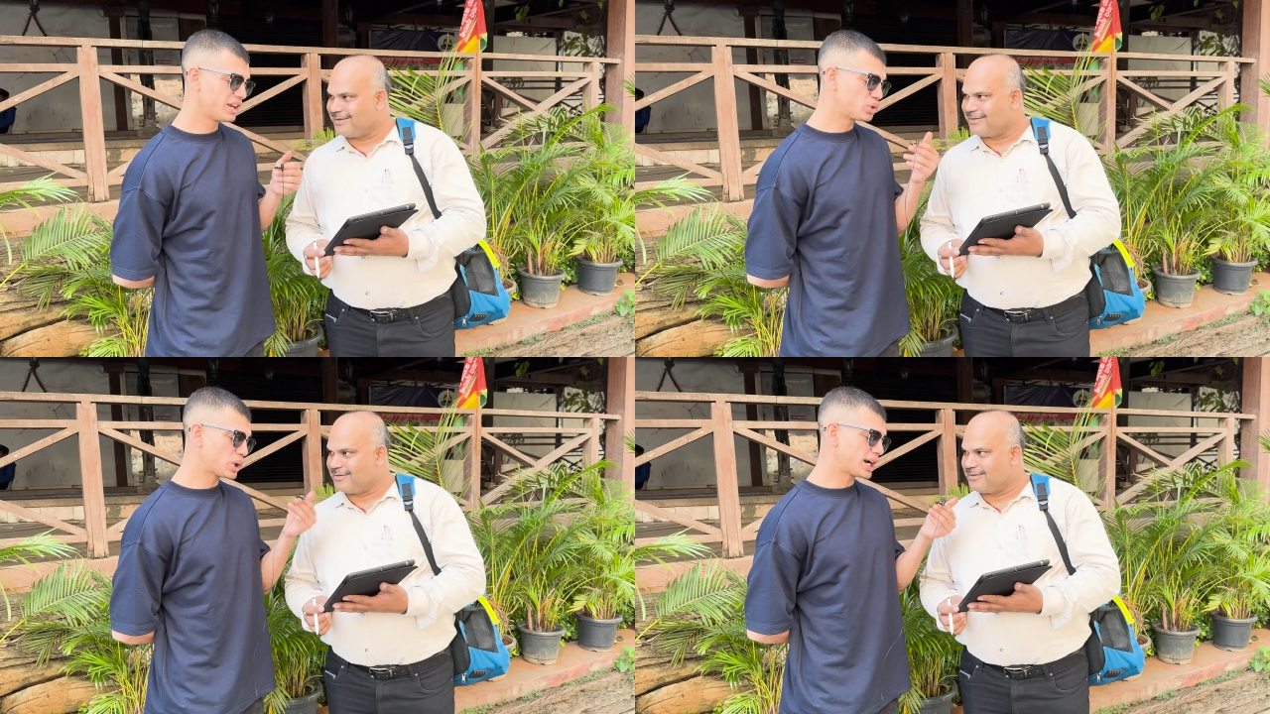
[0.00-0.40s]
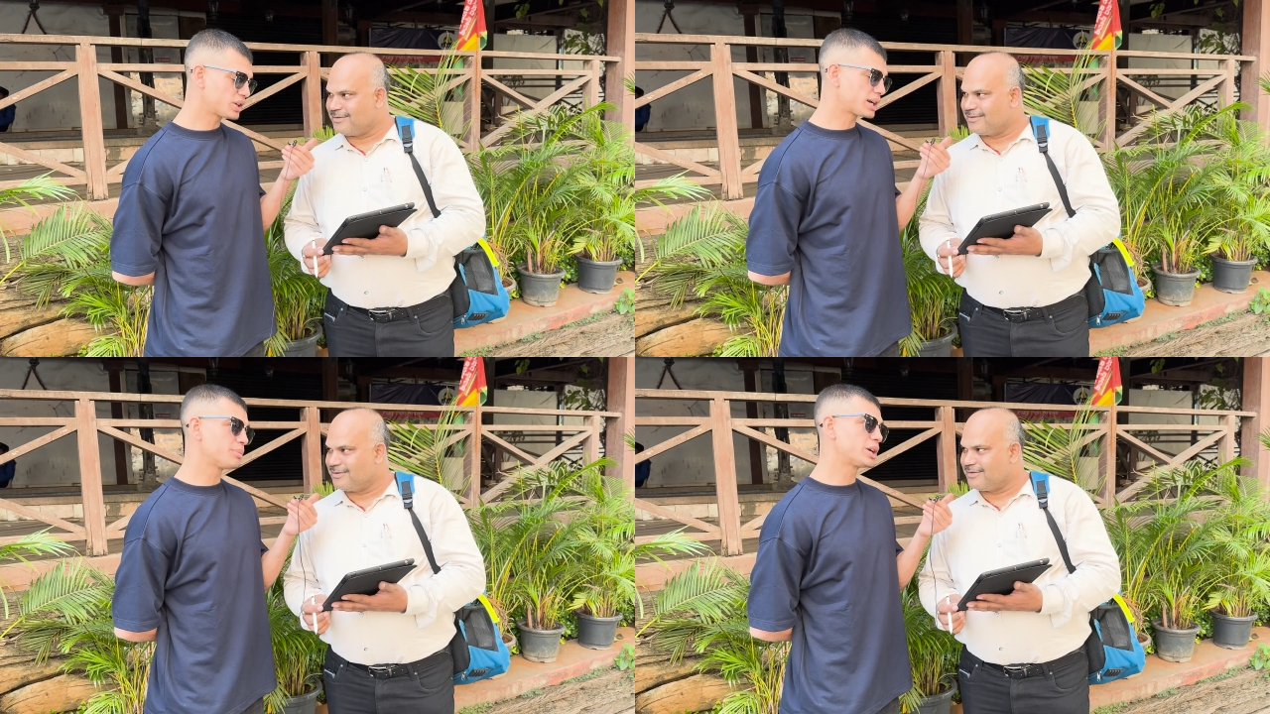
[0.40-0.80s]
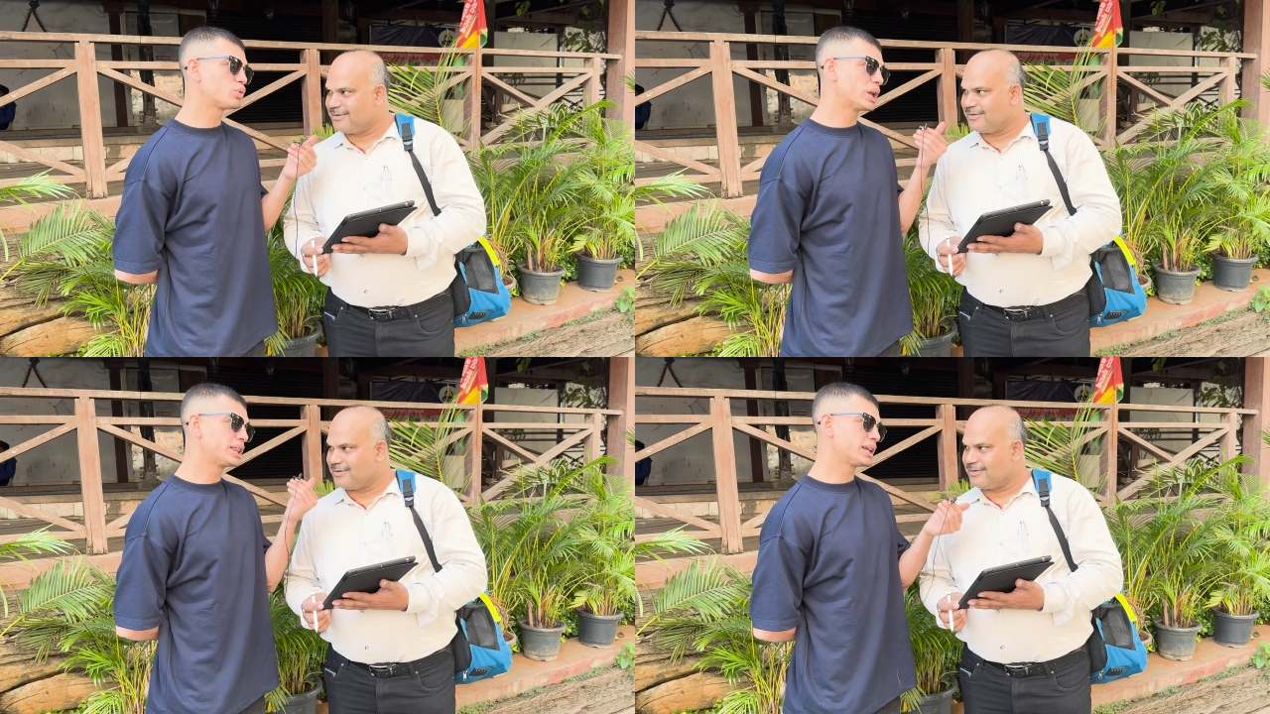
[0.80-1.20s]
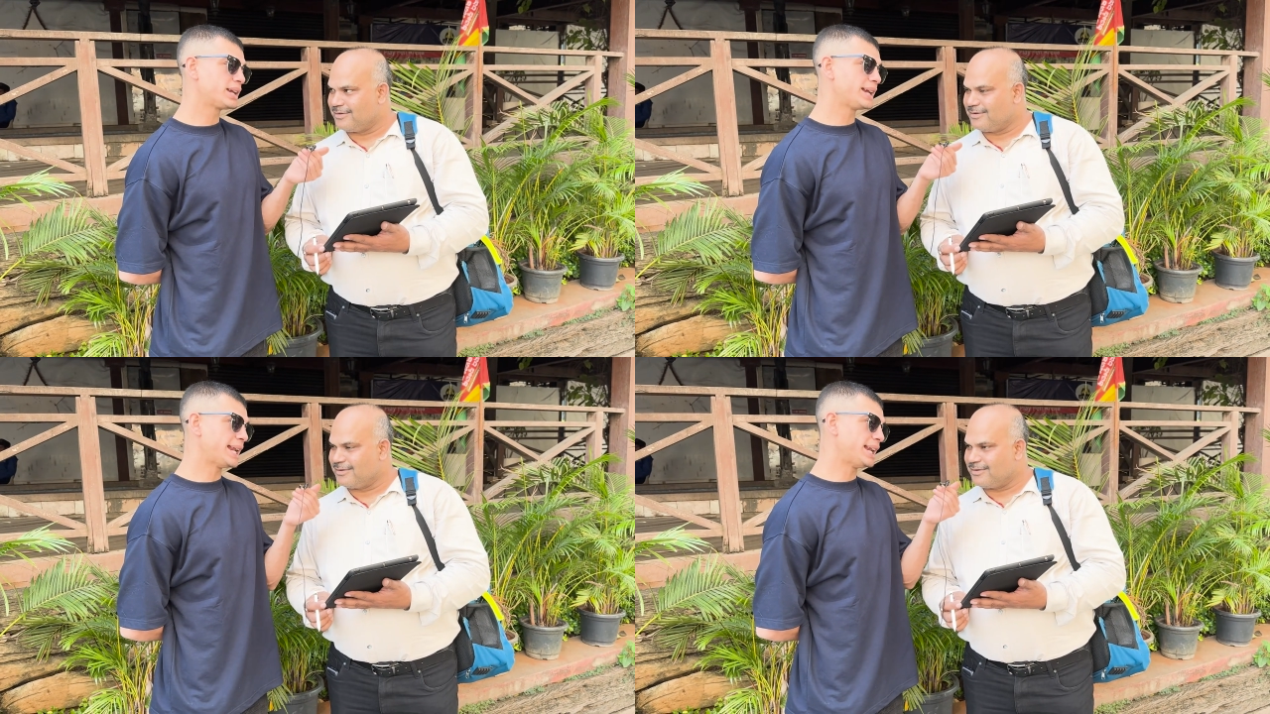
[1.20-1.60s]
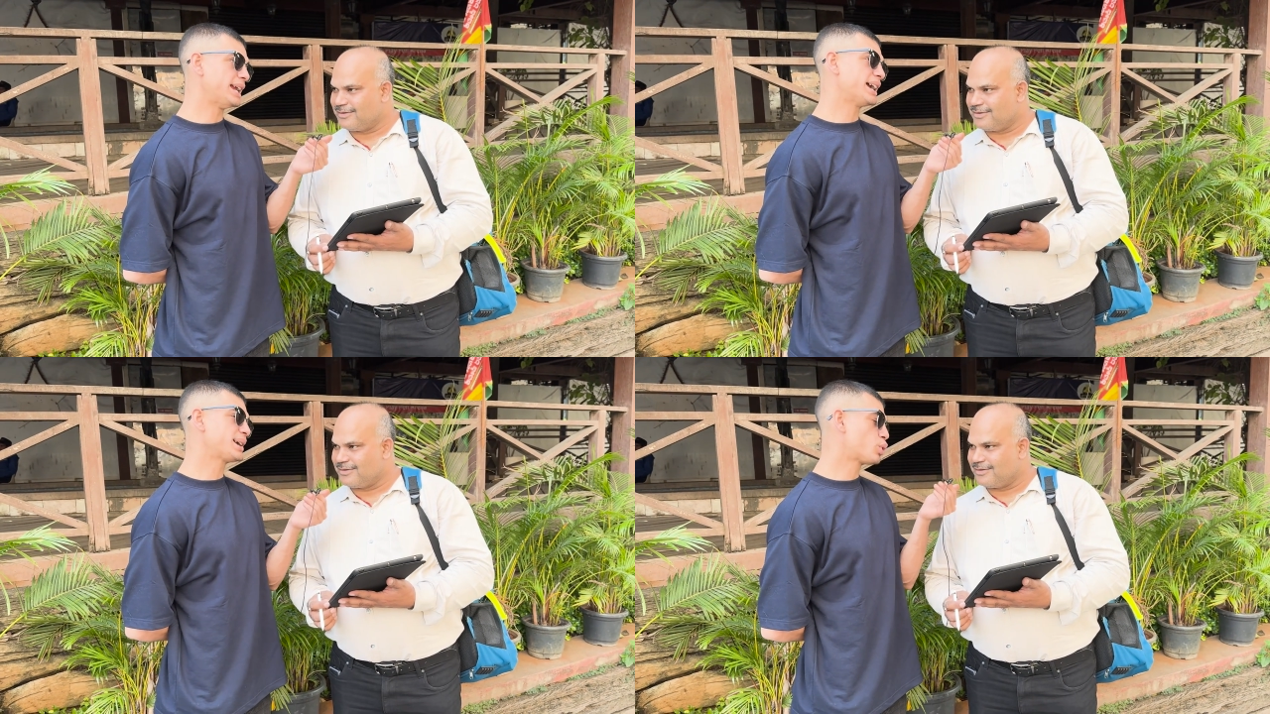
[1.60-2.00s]
Speaker 1: If you had to recommend one thing in
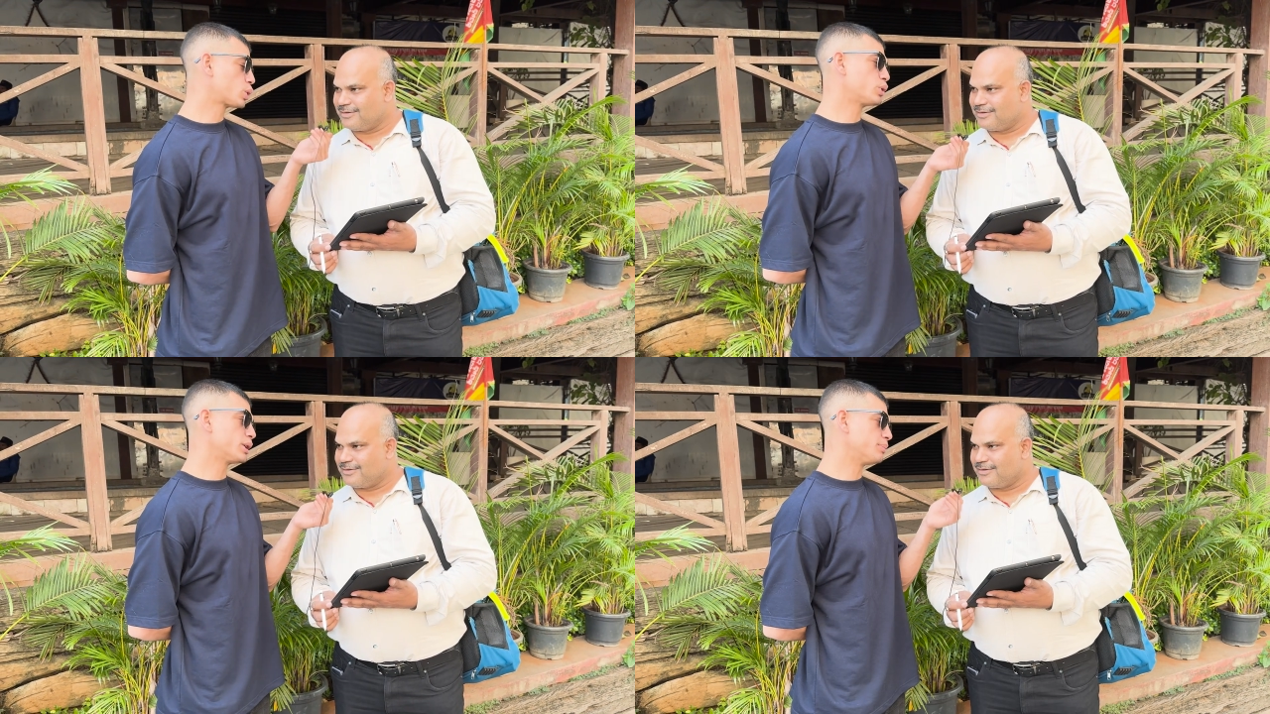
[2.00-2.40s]
AI, what would it